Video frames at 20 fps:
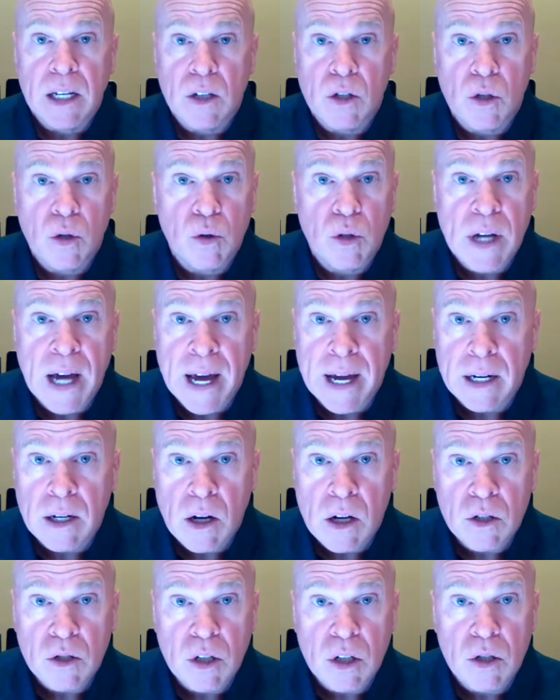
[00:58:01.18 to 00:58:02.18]
new
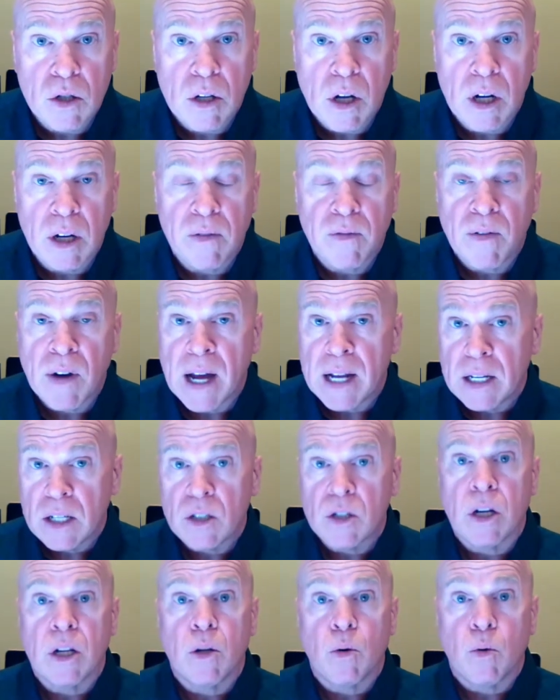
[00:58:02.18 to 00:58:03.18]
diagnostic study findings,
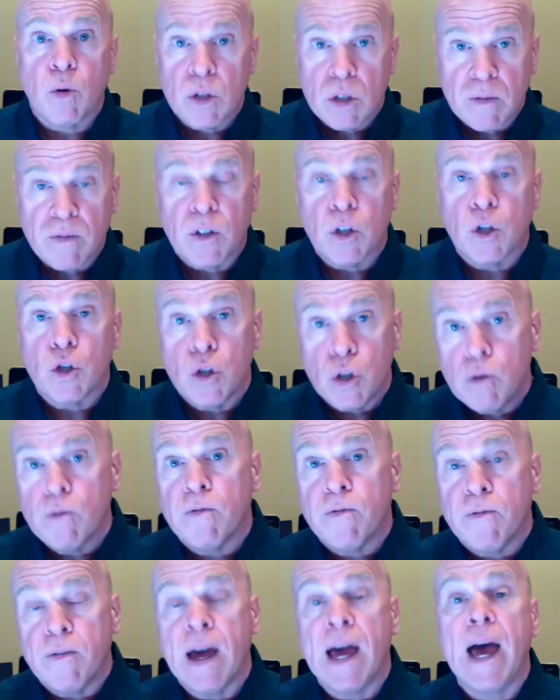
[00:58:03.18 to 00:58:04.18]
in other words, if there's new
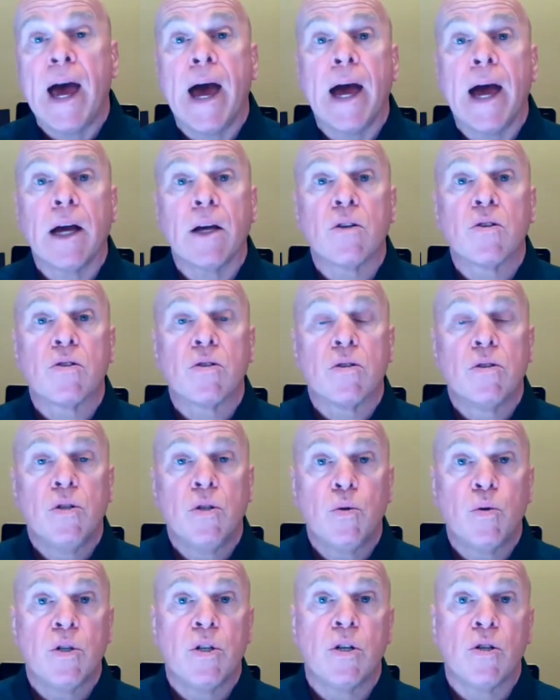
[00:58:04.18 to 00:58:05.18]
facts,
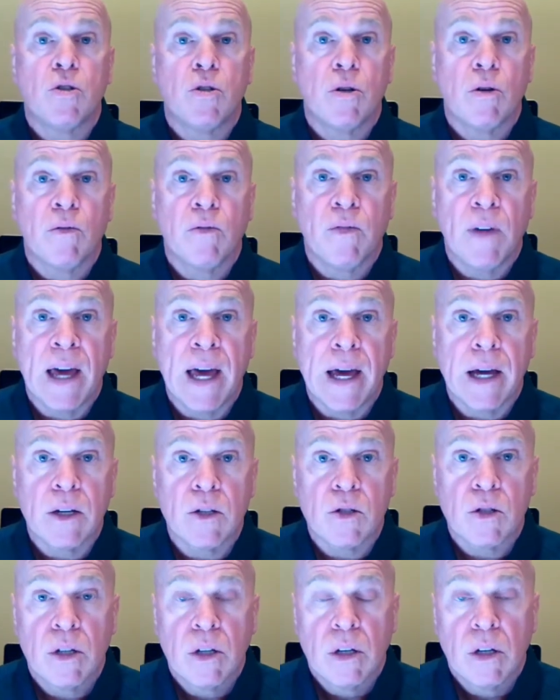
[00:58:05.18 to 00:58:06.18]
new additional
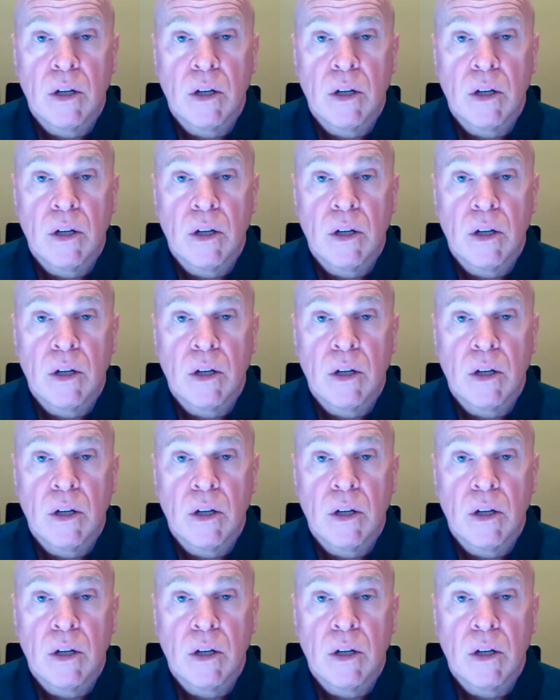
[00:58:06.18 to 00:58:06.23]
facts,